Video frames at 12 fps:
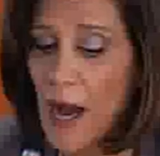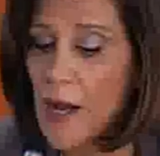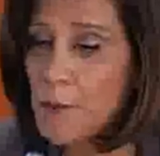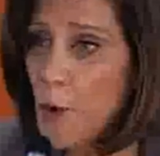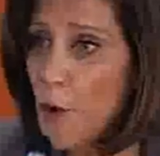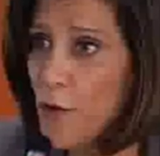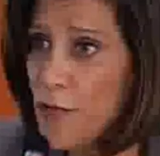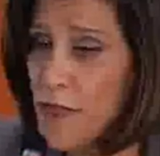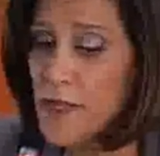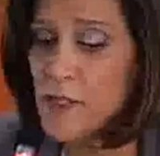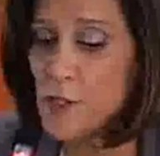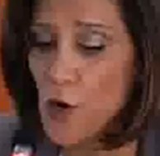both
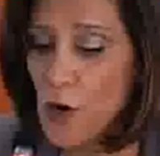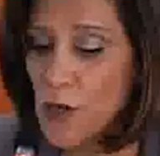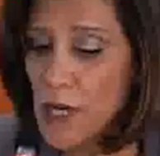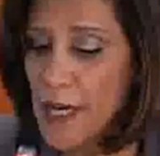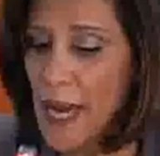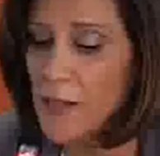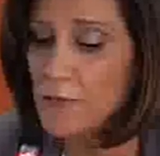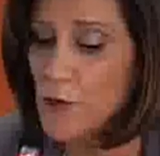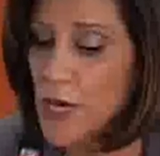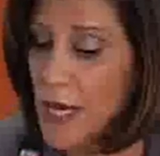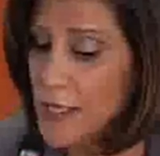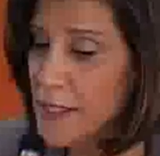strongly
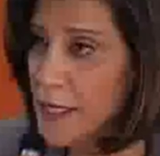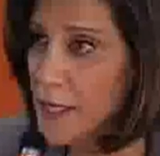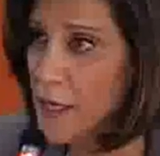advocating